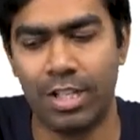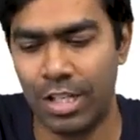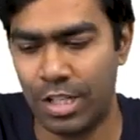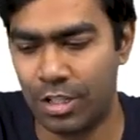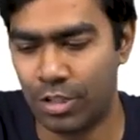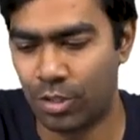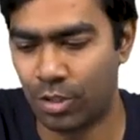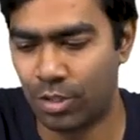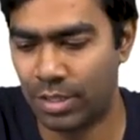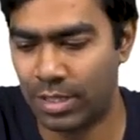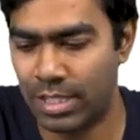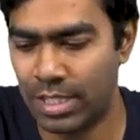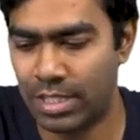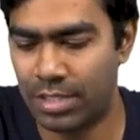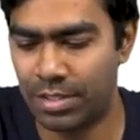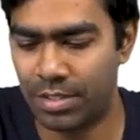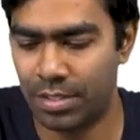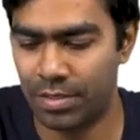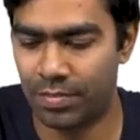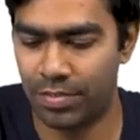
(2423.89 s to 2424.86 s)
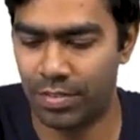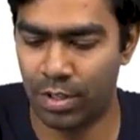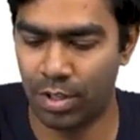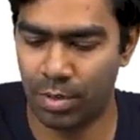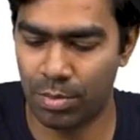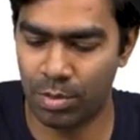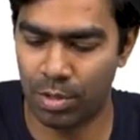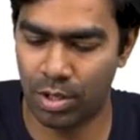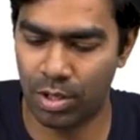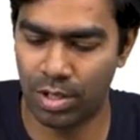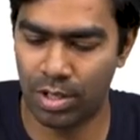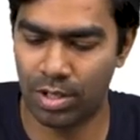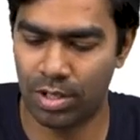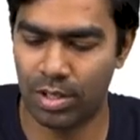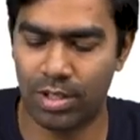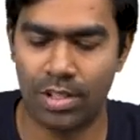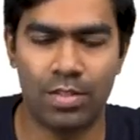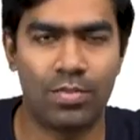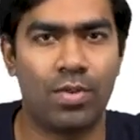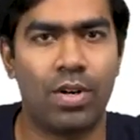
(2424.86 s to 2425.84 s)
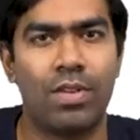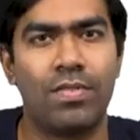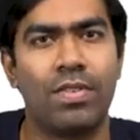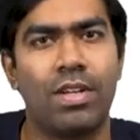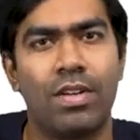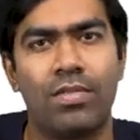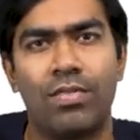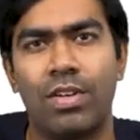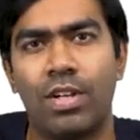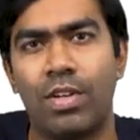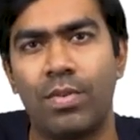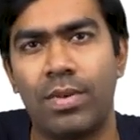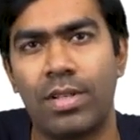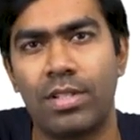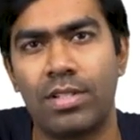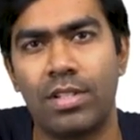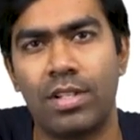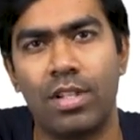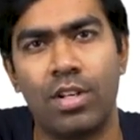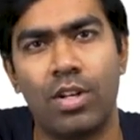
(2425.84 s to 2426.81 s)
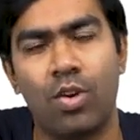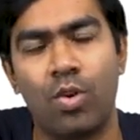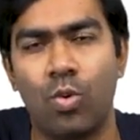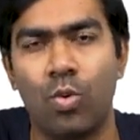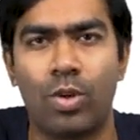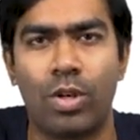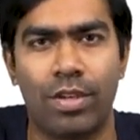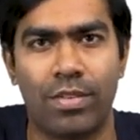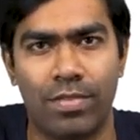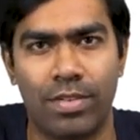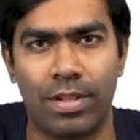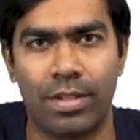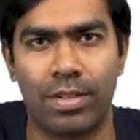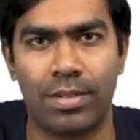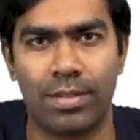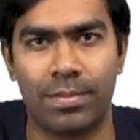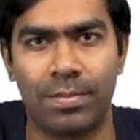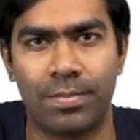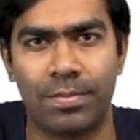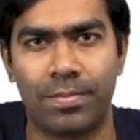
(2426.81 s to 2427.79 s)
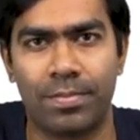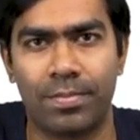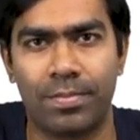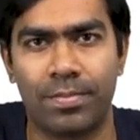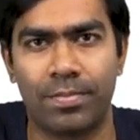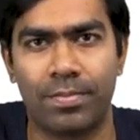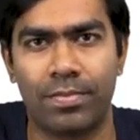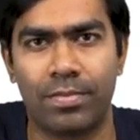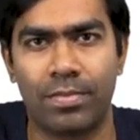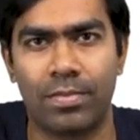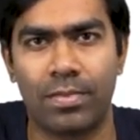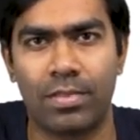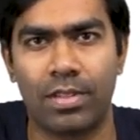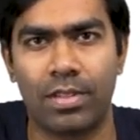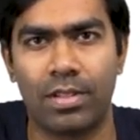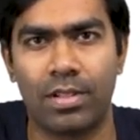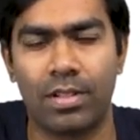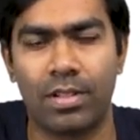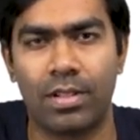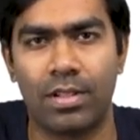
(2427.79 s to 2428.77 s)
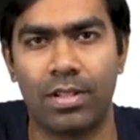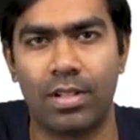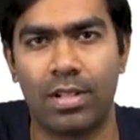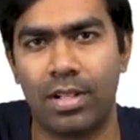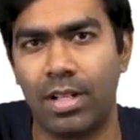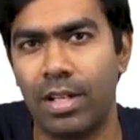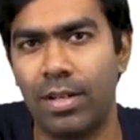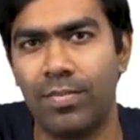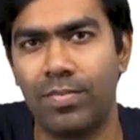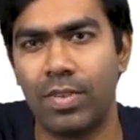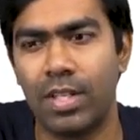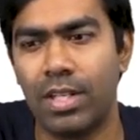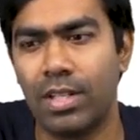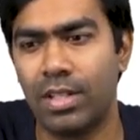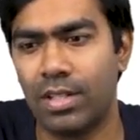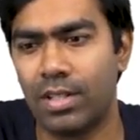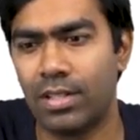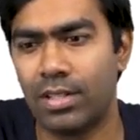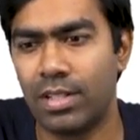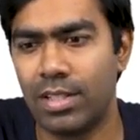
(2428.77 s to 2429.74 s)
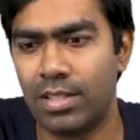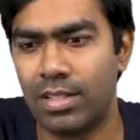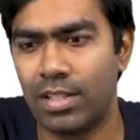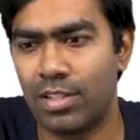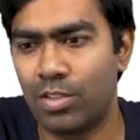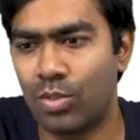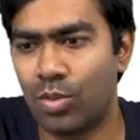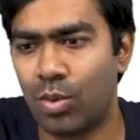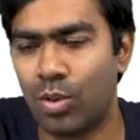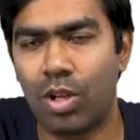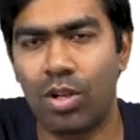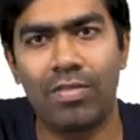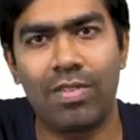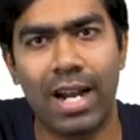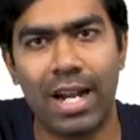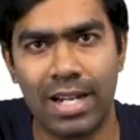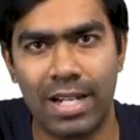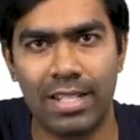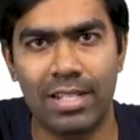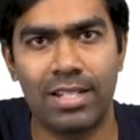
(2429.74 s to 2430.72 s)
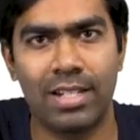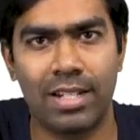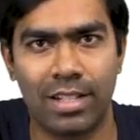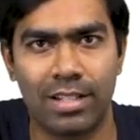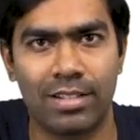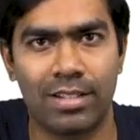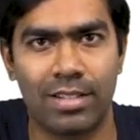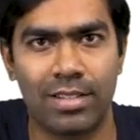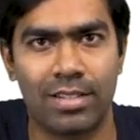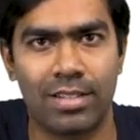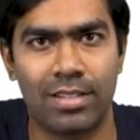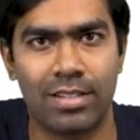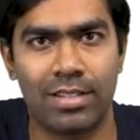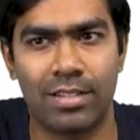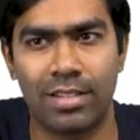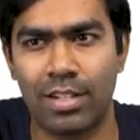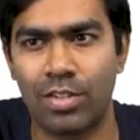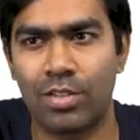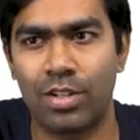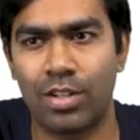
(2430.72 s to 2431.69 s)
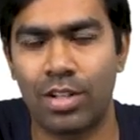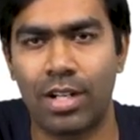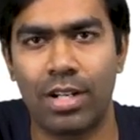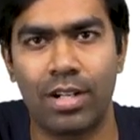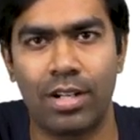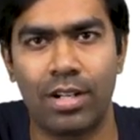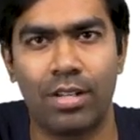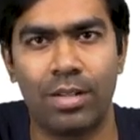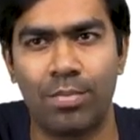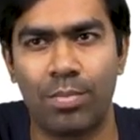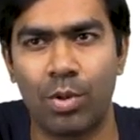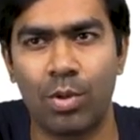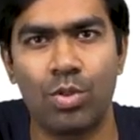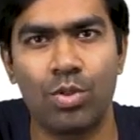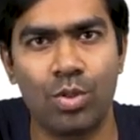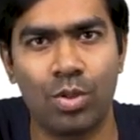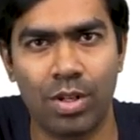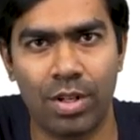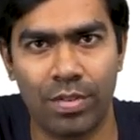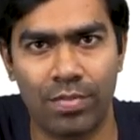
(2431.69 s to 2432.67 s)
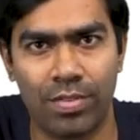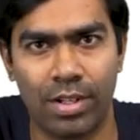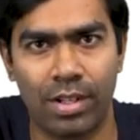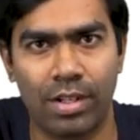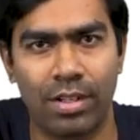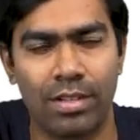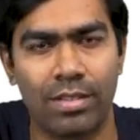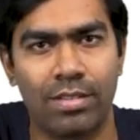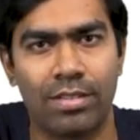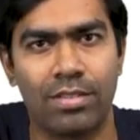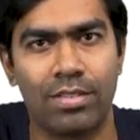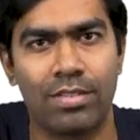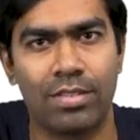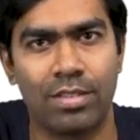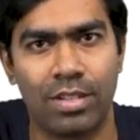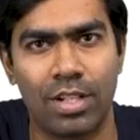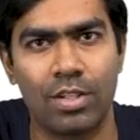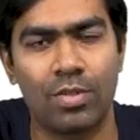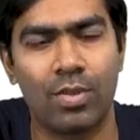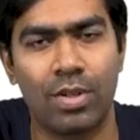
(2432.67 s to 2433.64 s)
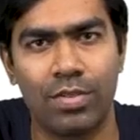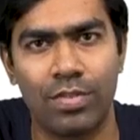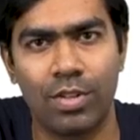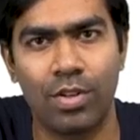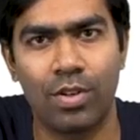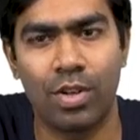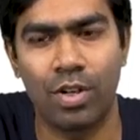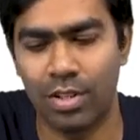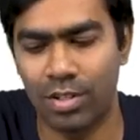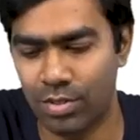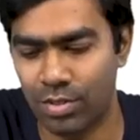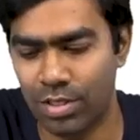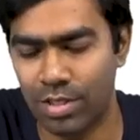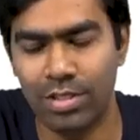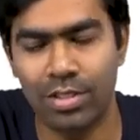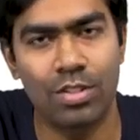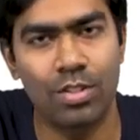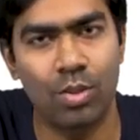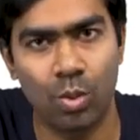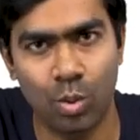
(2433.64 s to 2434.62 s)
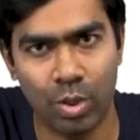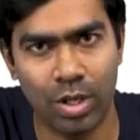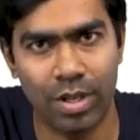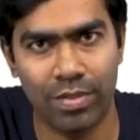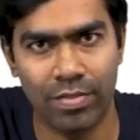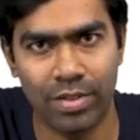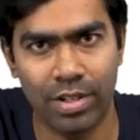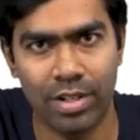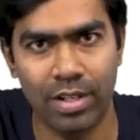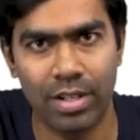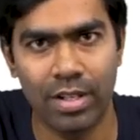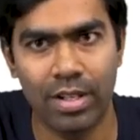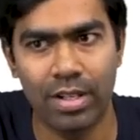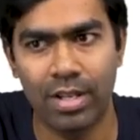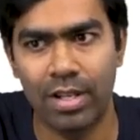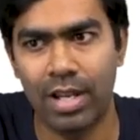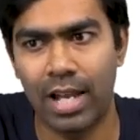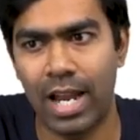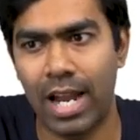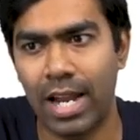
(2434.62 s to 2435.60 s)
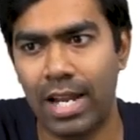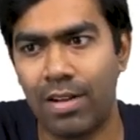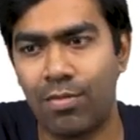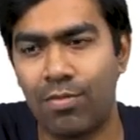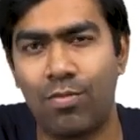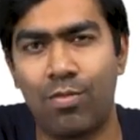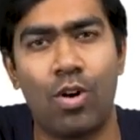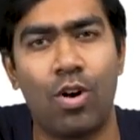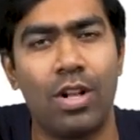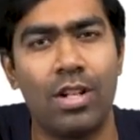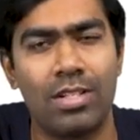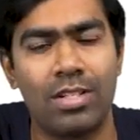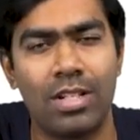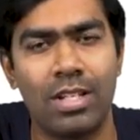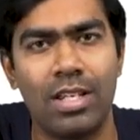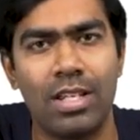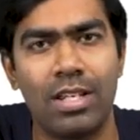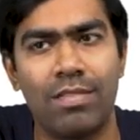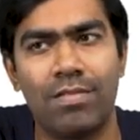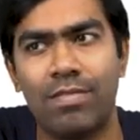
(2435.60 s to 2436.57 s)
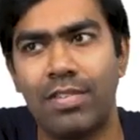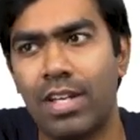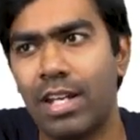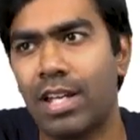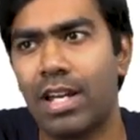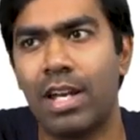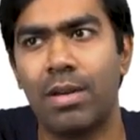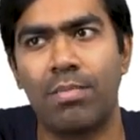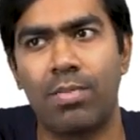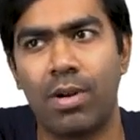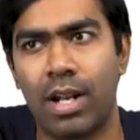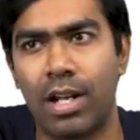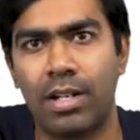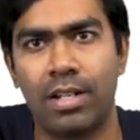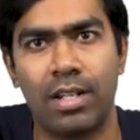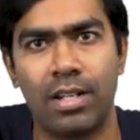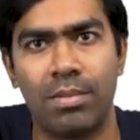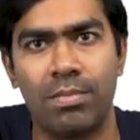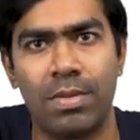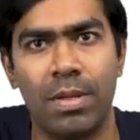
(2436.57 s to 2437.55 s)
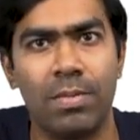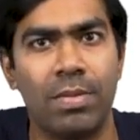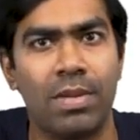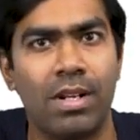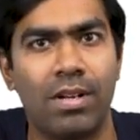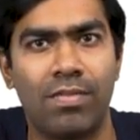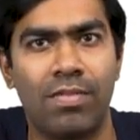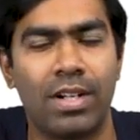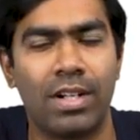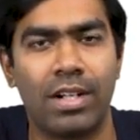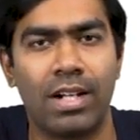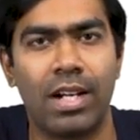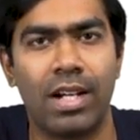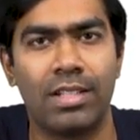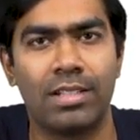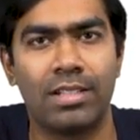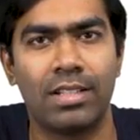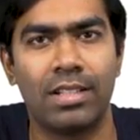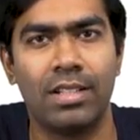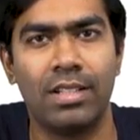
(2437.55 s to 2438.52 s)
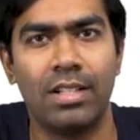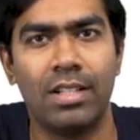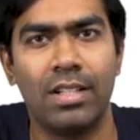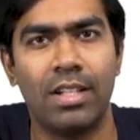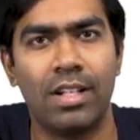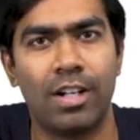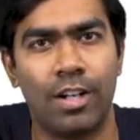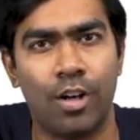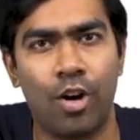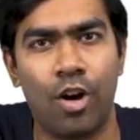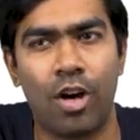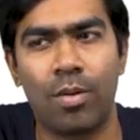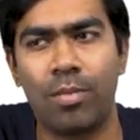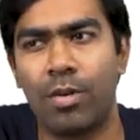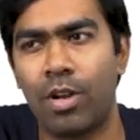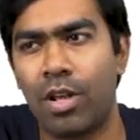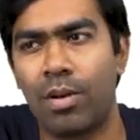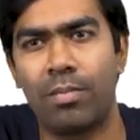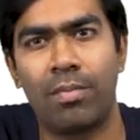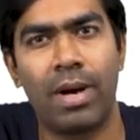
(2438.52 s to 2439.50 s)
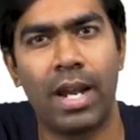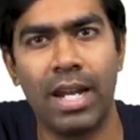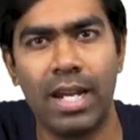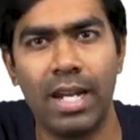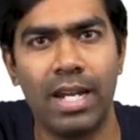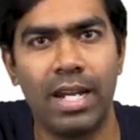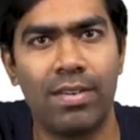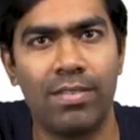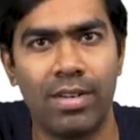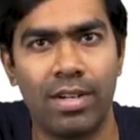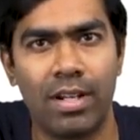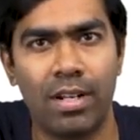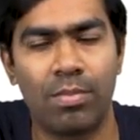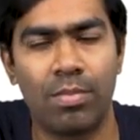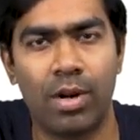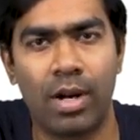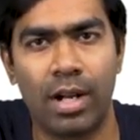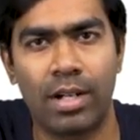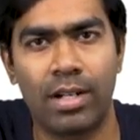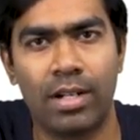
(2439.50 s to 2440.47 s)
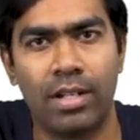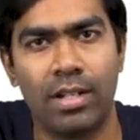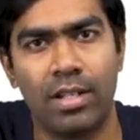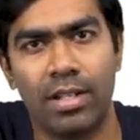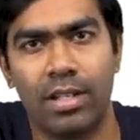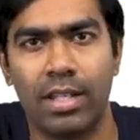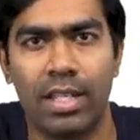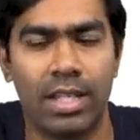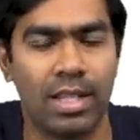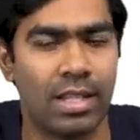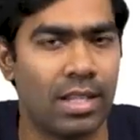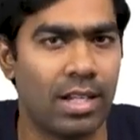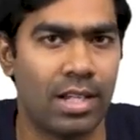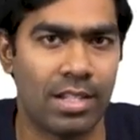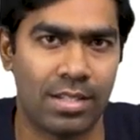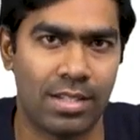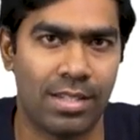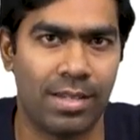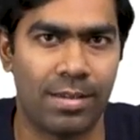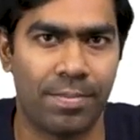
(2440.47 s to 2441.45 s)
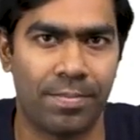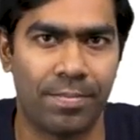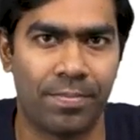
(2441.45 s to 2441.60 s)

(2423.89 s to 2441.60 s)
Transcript: So this phenomenon is what we refer to as hook effect. Clear? This is a zone of antigen excess. That's what you can tell, the prozone effect. So that's what we call. So this is hook effect, and falsely a very high prolactin may be reflected as a normal or mildly elevated prolactin in the assay.